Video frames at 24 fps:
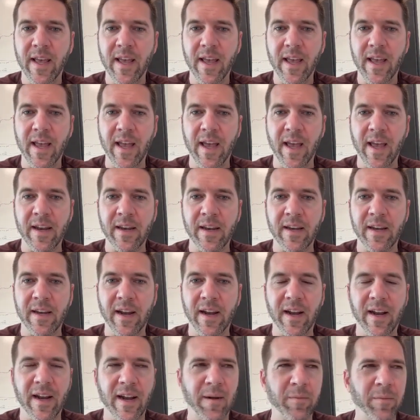And
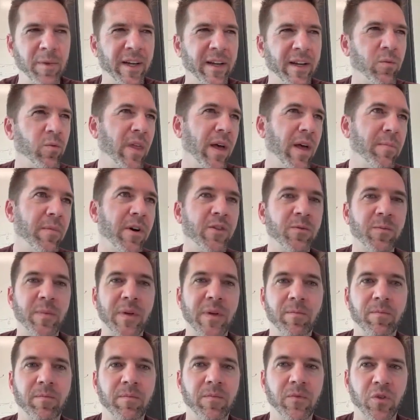I'm like, well, that must
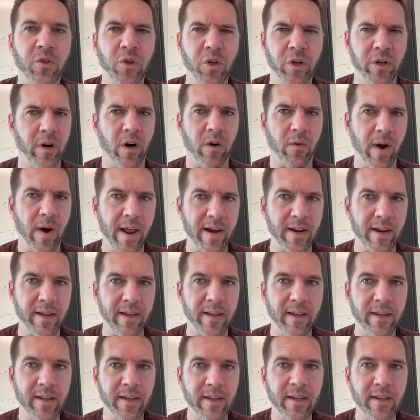be good
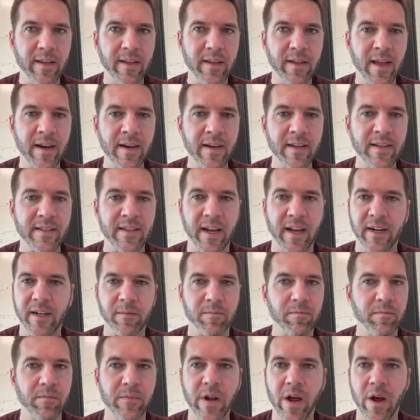already. And he's like,
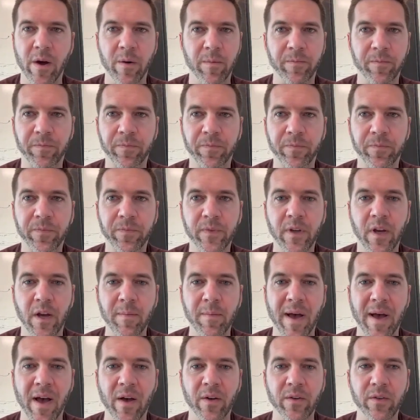no,
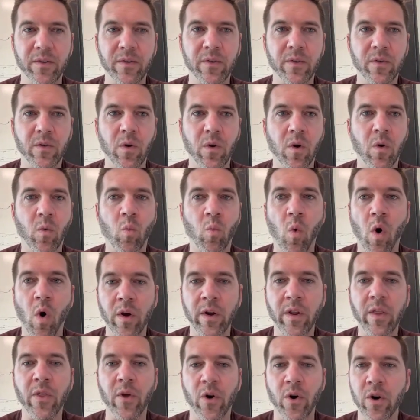about
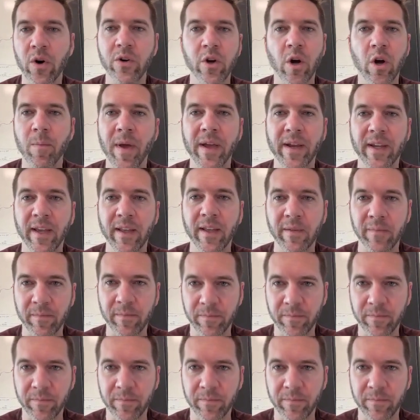1/3 don't make it.